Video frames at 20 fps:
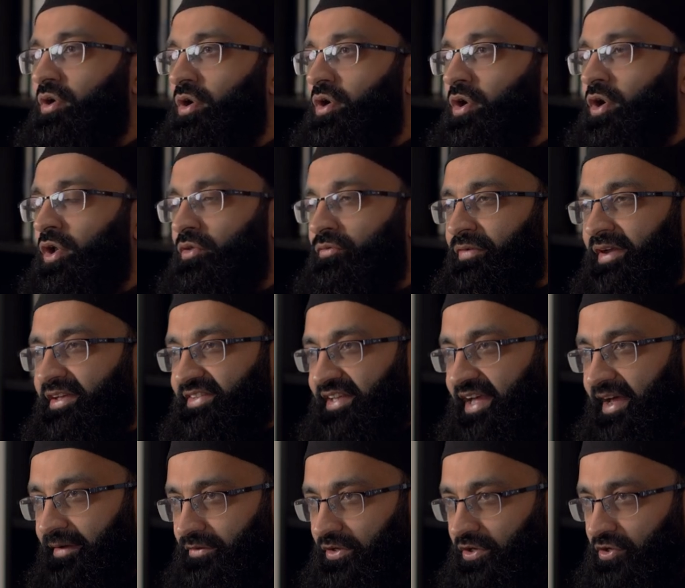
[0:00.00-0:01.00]
always
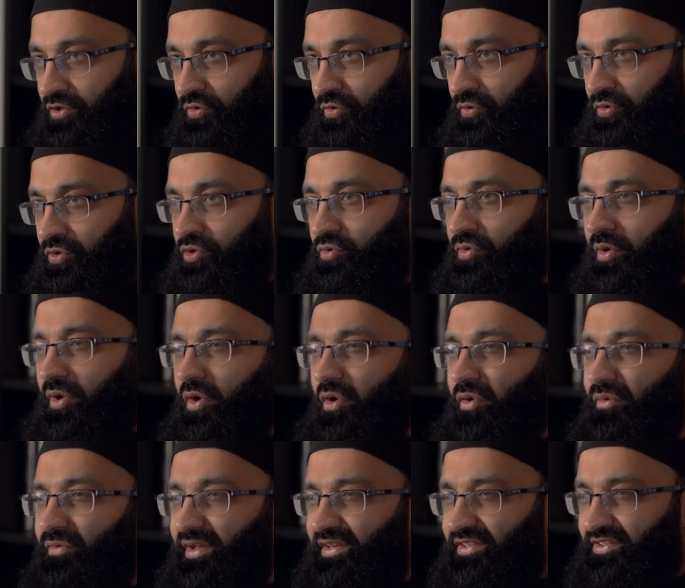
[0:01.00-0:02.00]
have the truth, you are
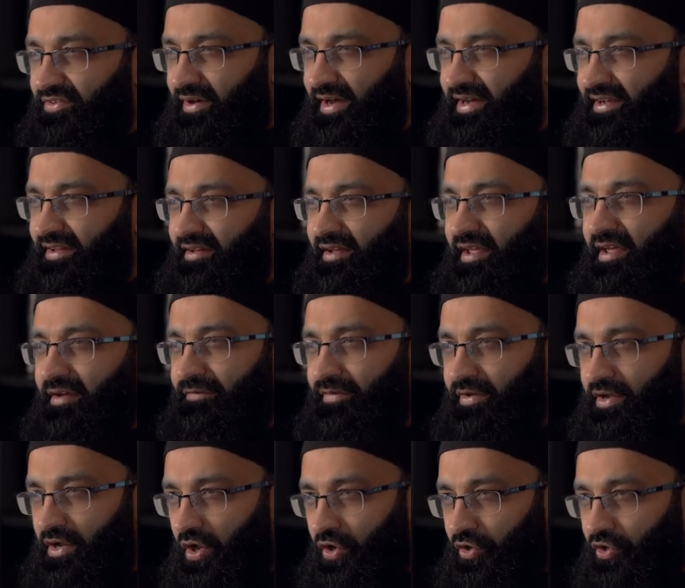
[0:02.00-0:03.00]
always right in
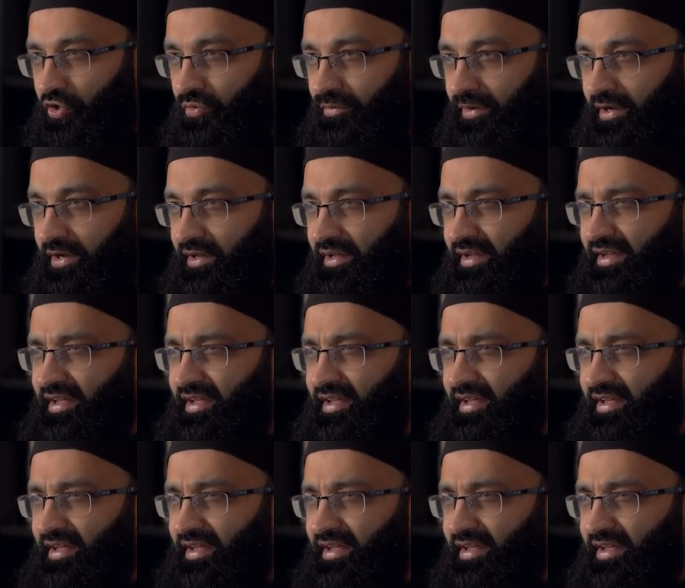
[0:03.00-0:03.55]
every argument,